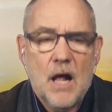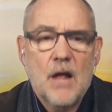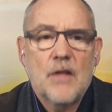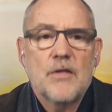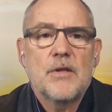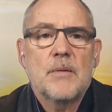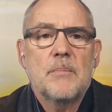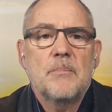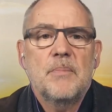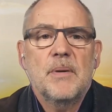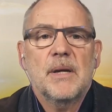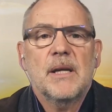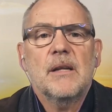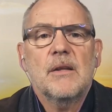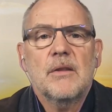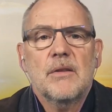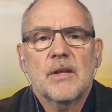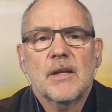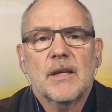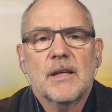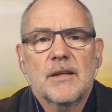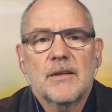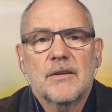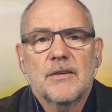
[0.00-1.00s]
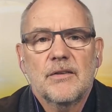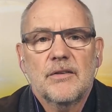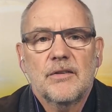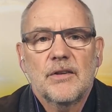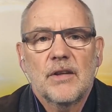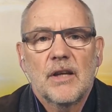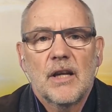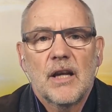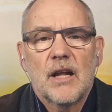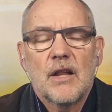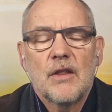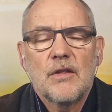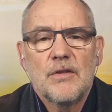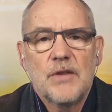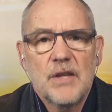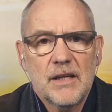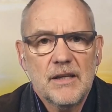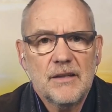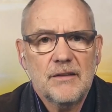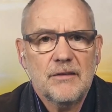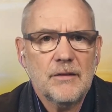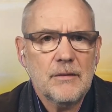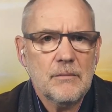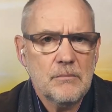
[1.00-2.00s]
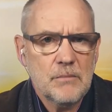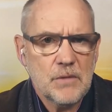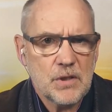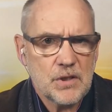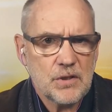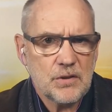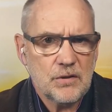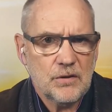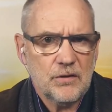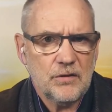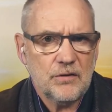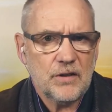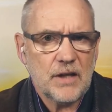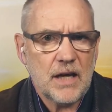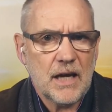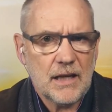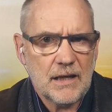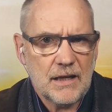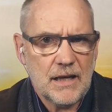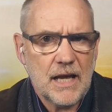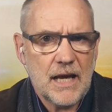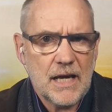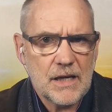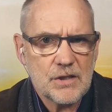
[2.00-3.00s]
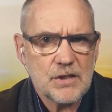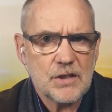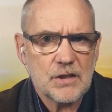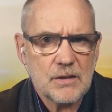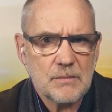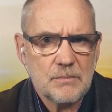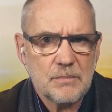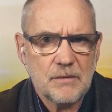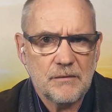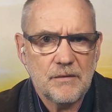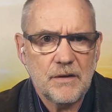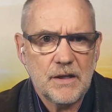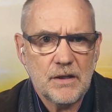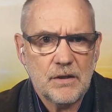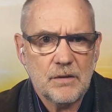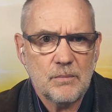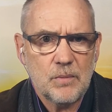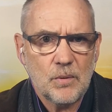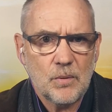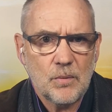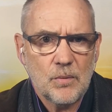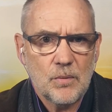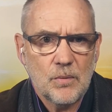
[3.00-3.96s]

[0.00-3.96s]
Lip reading: the big thing is these emissions are largely preventable.